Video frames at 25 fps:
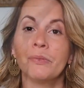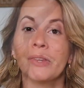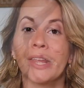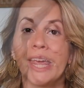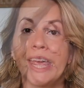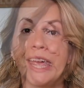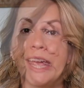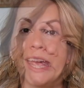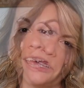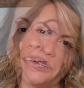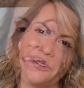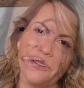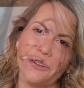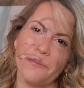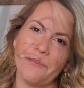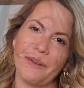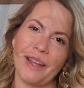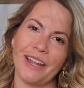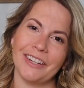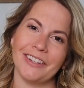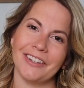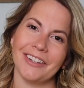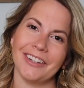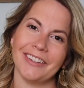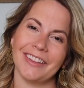Just a quick
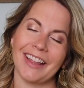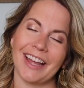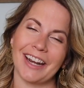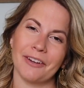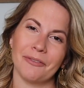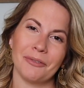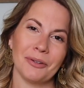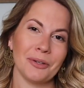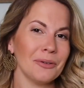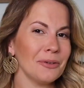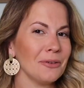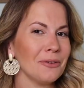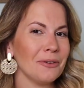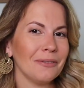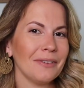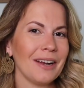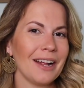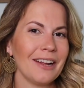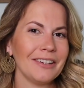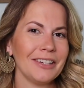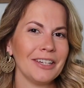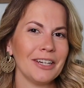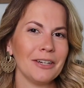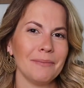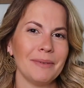reminder that if you're new
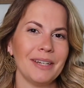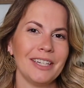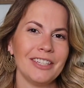around here,